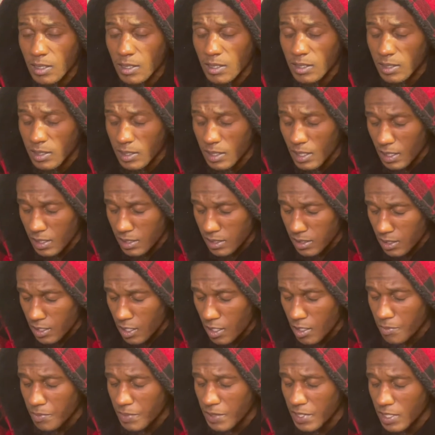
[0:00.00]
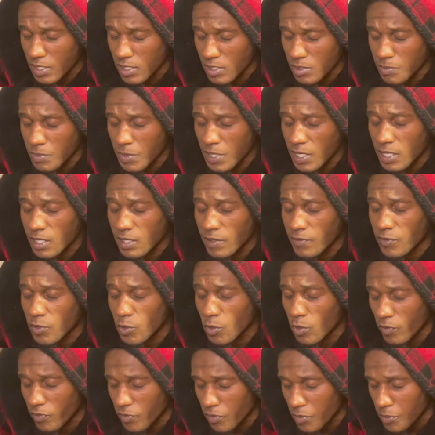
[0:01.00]
Yes, terpenes. Many of you
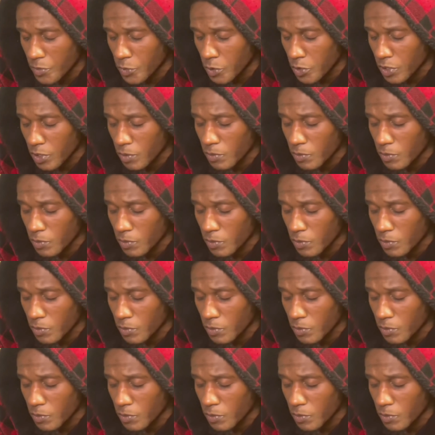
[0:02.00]
are familiar